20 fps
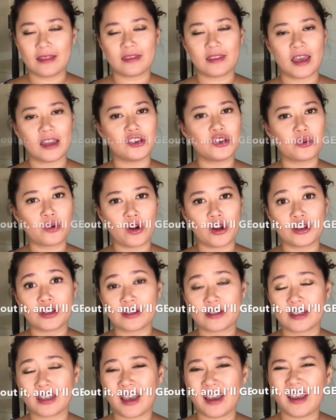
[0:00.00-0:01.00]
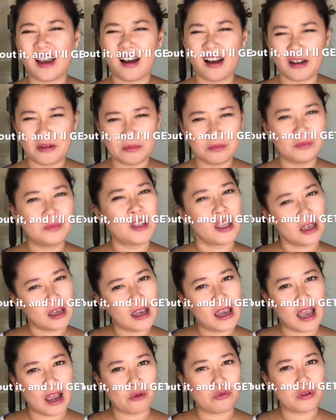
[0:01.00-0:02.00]
then you're going to say,
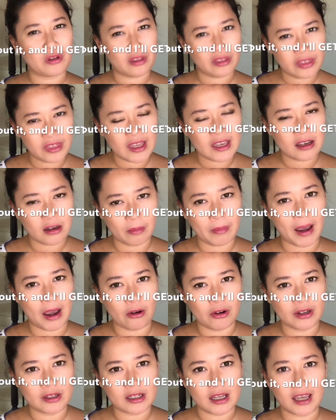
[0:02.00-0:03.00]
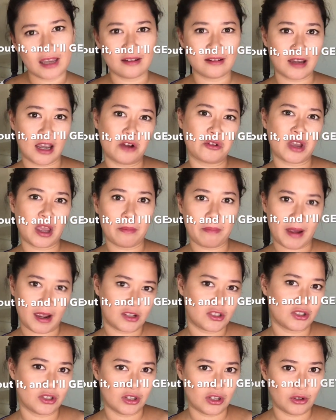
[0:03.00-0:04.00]
I will think about it and I'll get
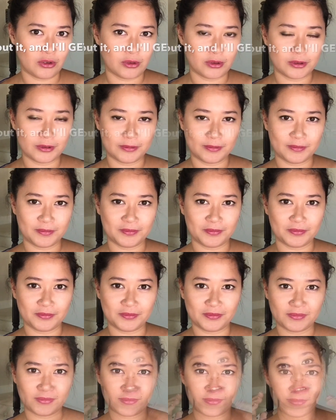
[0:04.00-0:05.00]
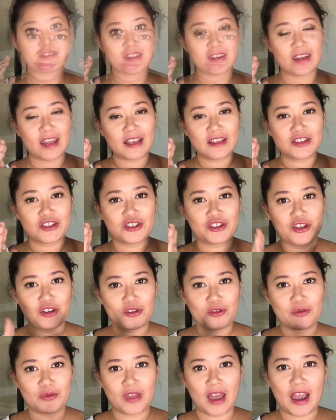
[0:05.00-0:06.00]
back to you. Now, the next
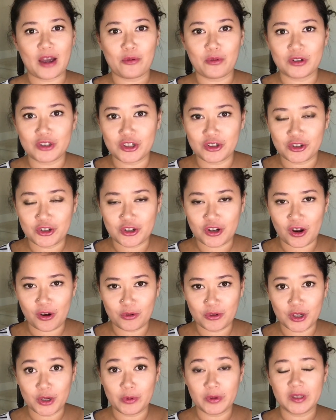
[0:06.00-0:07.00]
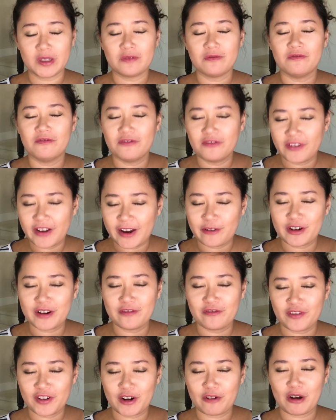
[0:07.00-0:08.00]
two that I want to show you is very,
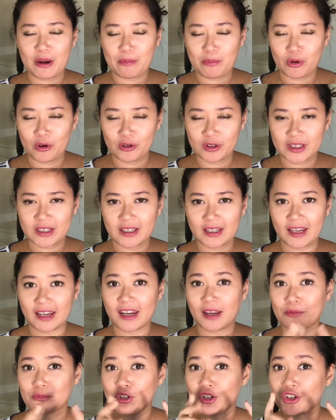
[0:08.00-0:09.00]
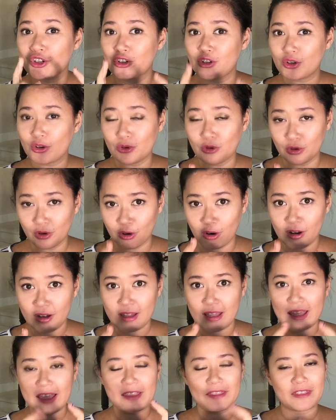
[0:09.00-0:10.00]
very important, and I'm sure
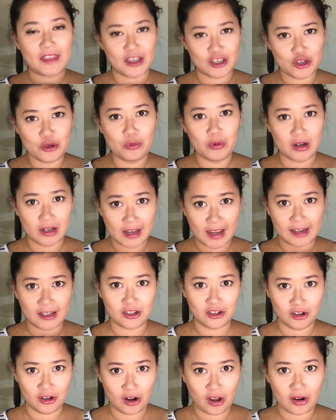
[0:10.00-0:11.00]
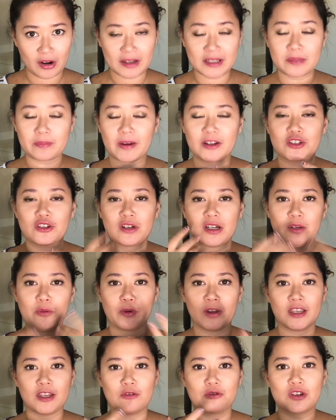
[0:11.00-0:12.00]
that you will get it a lot, especially
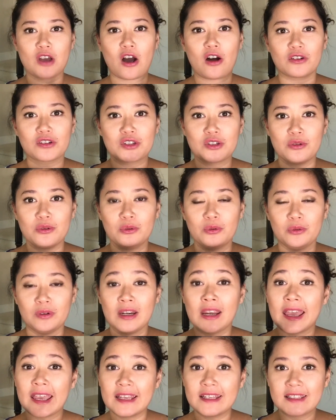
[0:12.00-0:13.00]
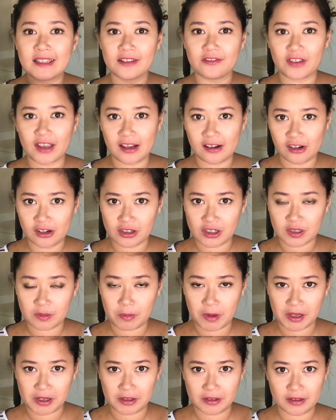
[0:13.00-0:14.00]
when you talk to native English
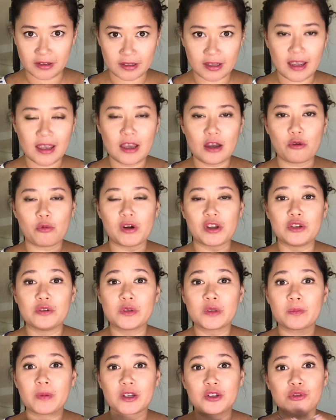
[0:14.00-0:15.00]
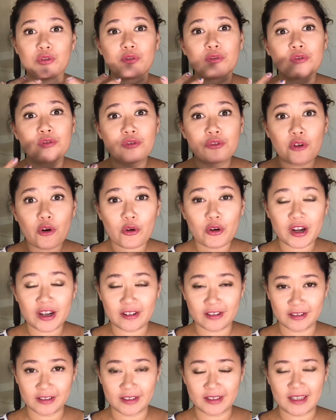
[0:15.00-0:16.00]
speakers, when you speak to
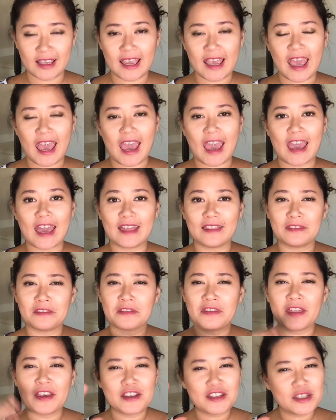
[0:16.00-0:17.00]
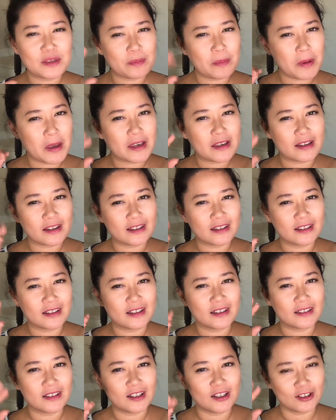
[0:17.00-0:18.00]
foreigners, and they speak
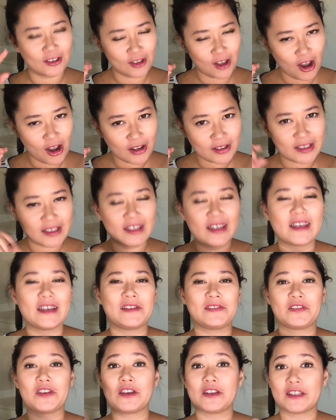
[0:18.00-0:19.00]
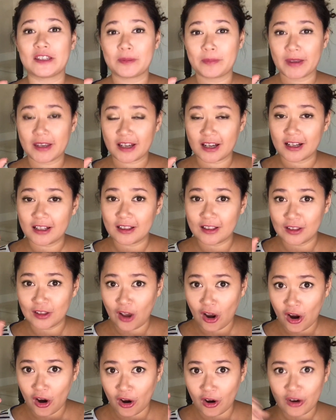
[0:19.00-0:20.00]
a lot, they speak
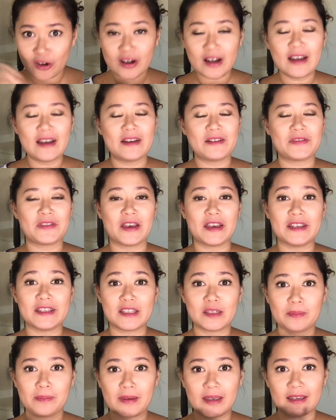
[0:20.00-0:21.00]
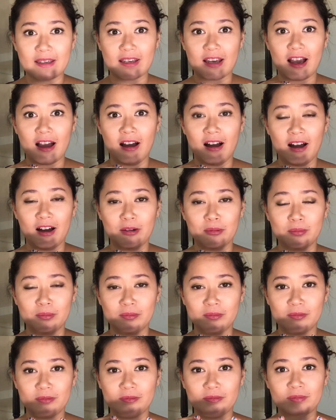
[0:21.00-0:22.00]
long, they speak
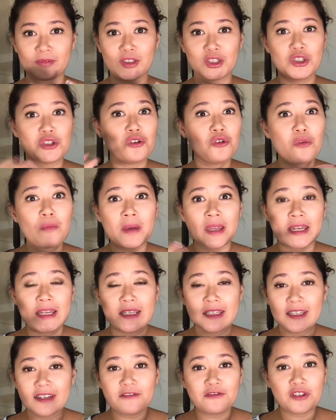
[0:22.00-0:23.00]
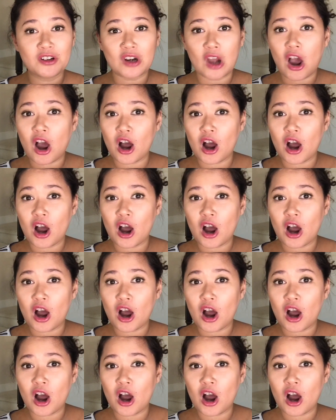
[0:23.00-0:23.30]
too many different